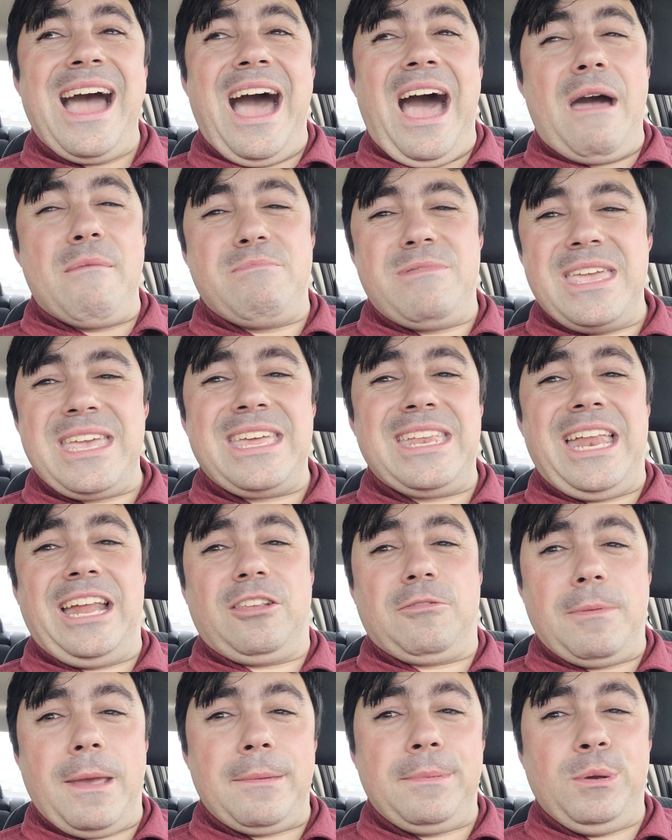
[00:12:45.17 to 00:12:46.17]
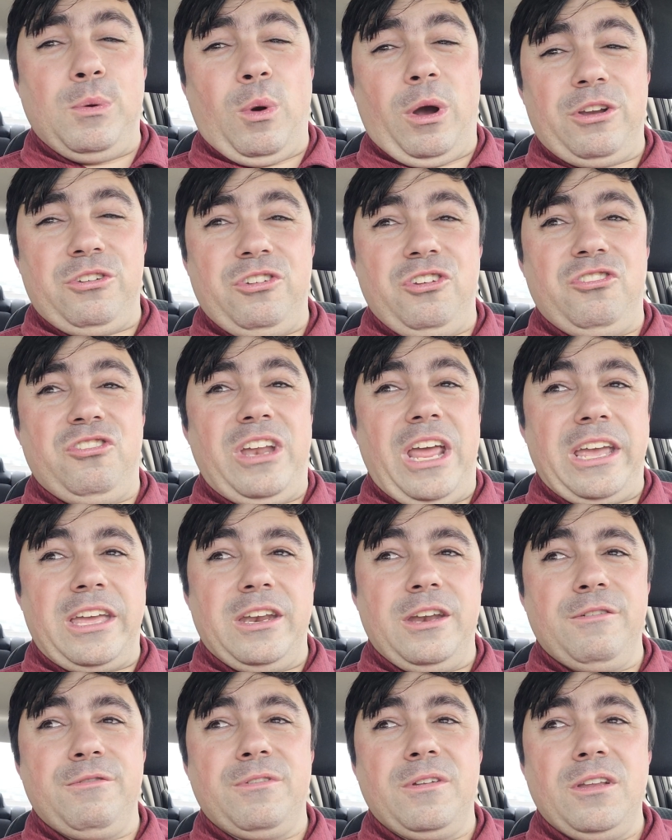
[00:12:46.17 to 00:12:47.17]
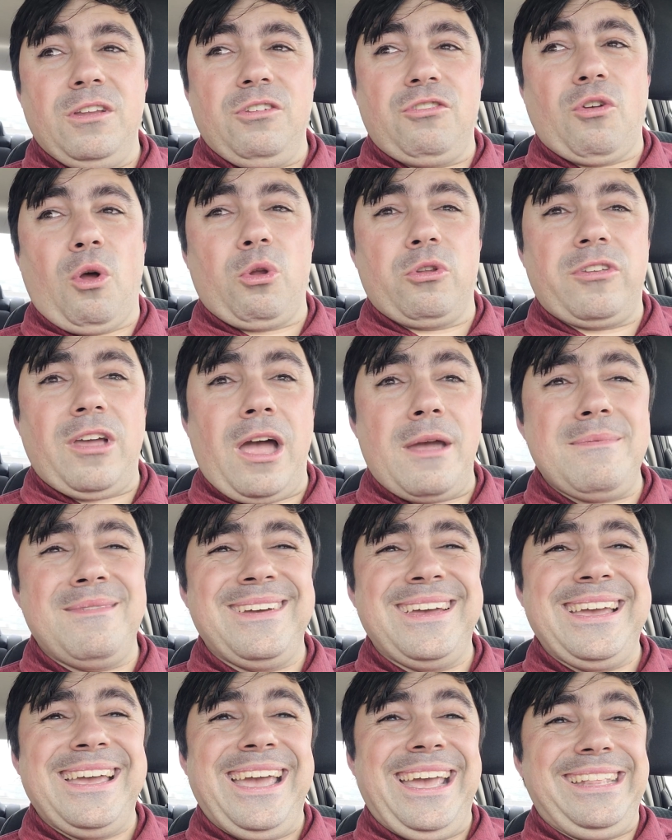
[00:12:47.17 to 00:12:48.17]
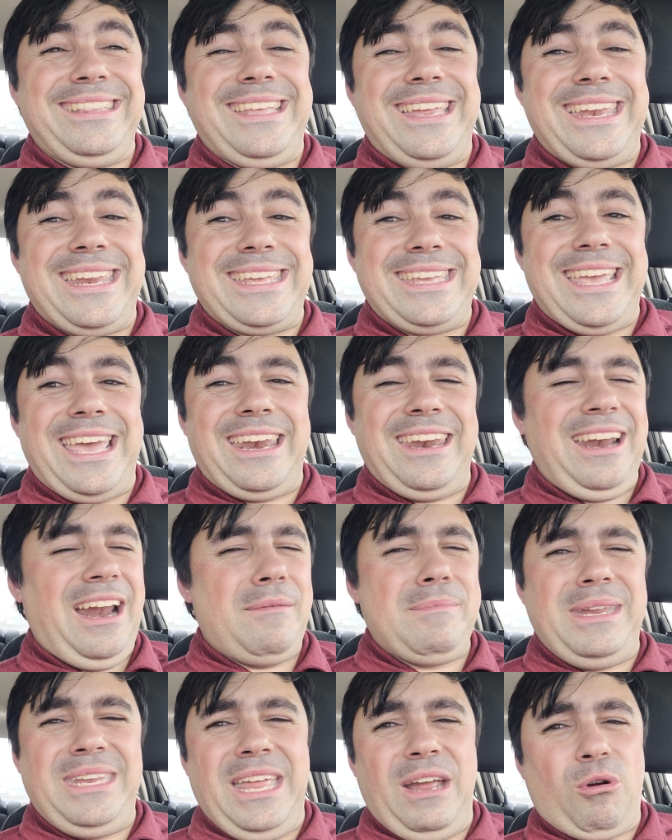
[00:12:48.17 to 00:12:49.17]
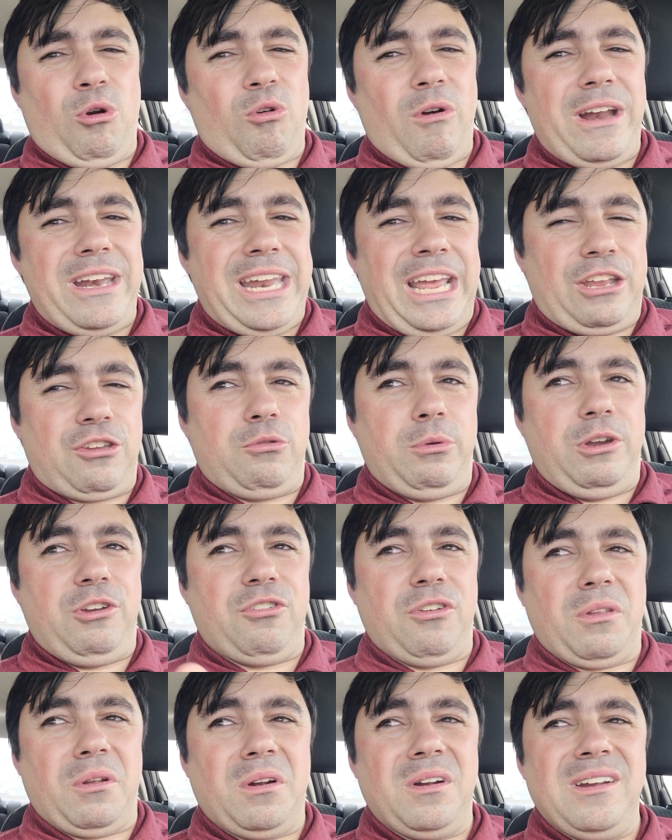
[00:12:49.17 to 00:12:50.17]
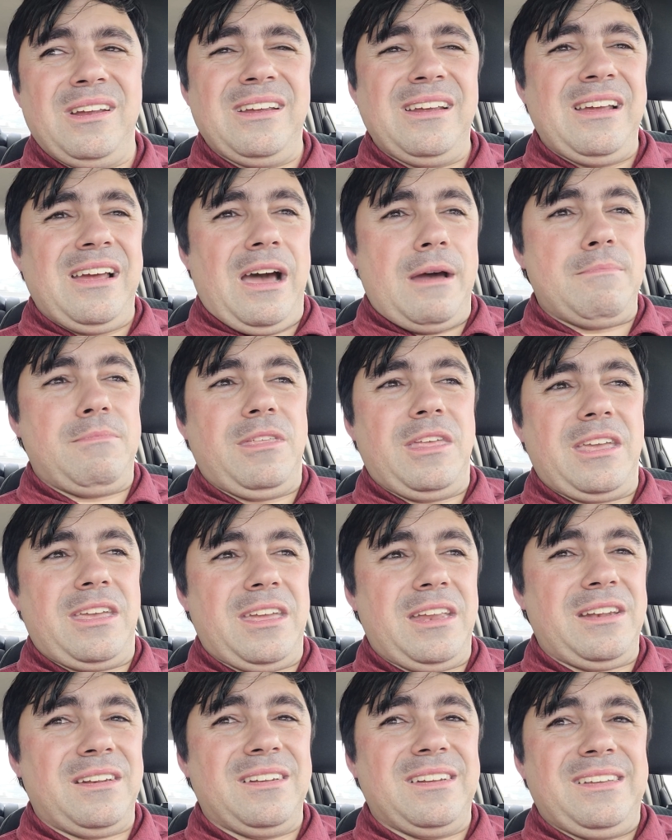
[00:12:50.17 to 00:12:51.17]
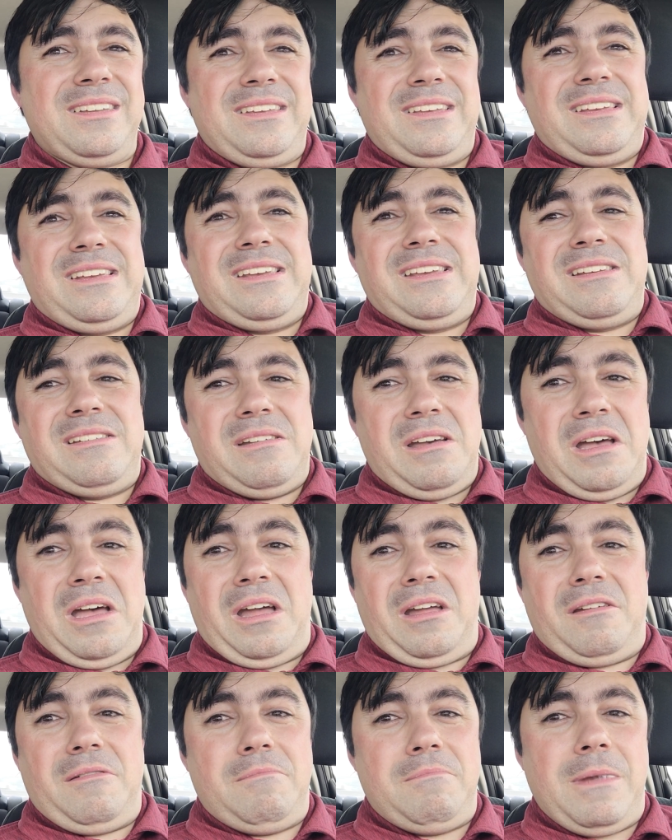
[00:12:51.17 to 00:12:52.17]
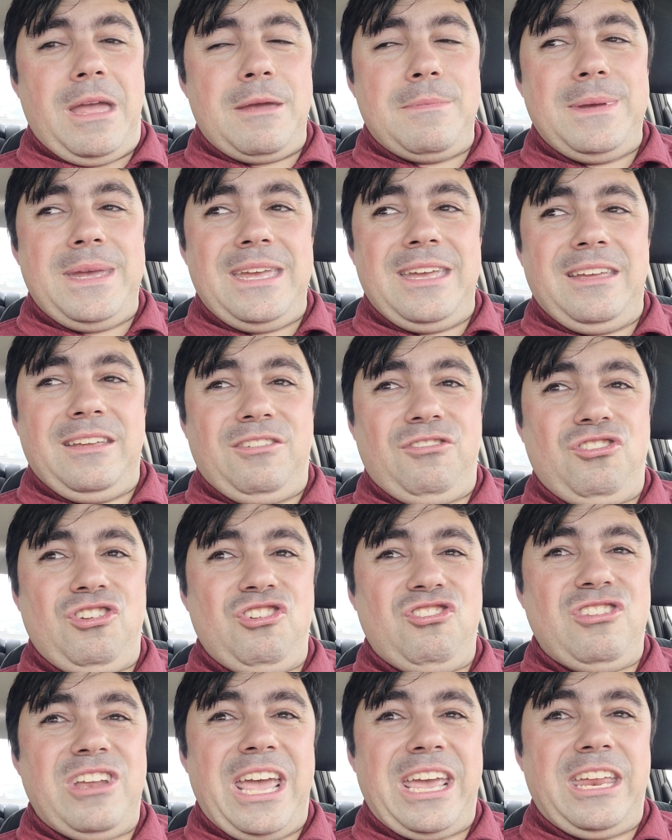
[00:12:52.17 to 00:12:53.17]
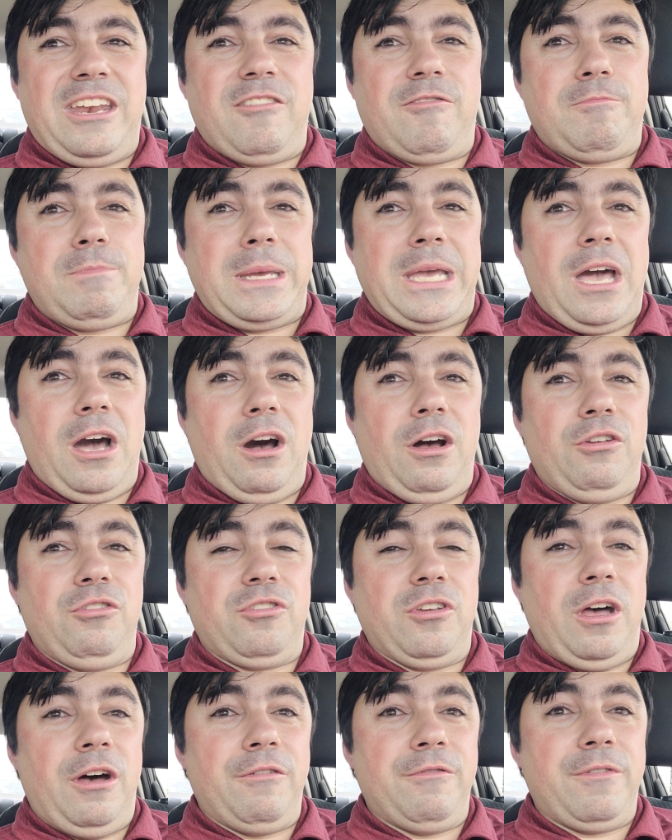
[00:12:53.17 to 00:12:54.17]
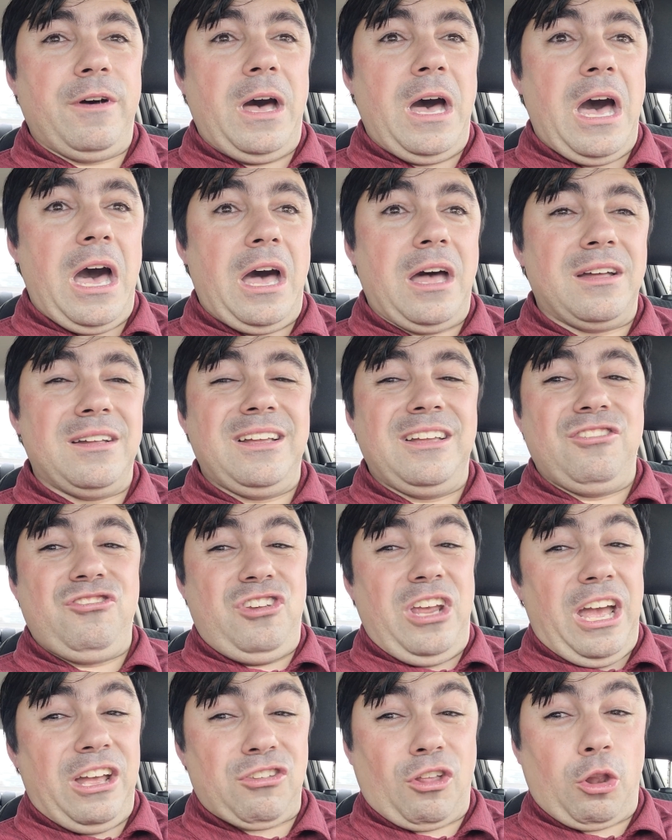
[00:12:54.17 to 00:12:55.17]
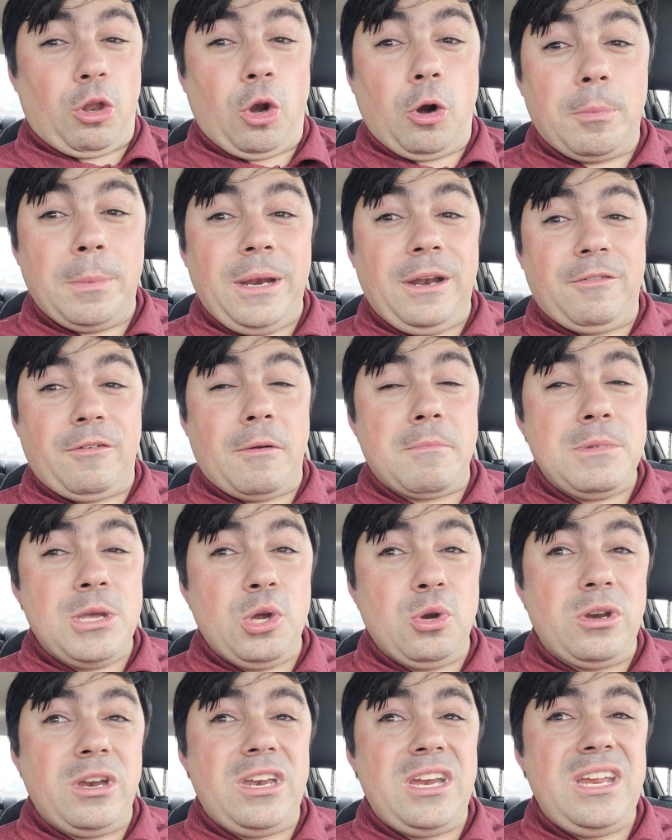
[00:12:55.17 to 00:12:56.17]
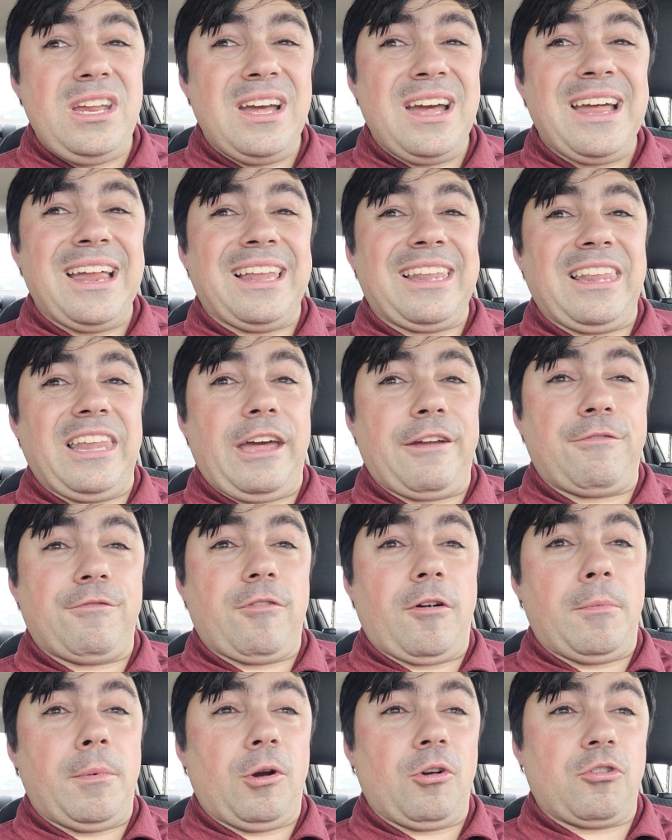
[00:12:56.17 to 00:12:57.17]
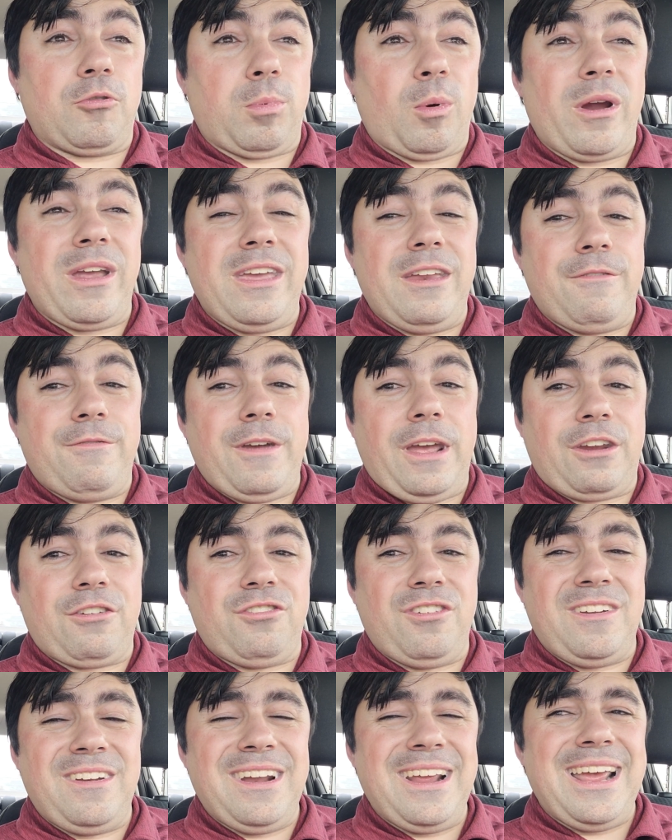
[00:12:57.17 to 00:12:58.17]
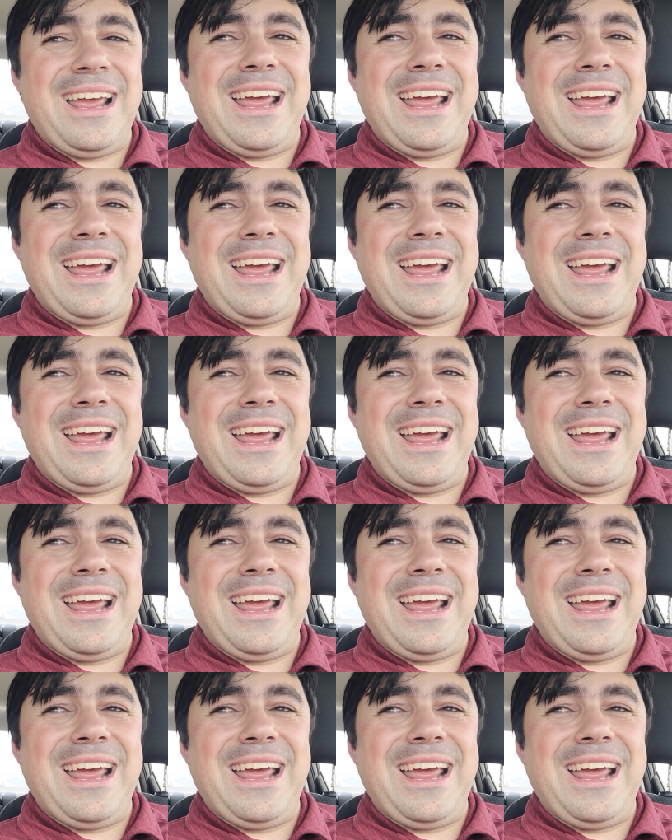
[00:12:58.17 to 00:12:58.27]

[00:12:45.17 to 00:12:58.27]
I'm thinking that's maybe why she's negative this whole time and didn't get it. I mean, they were right next to each other. I'm thinking, oh, maybe she's negative because of uh, she has a little bit of immunity left from her spring infection.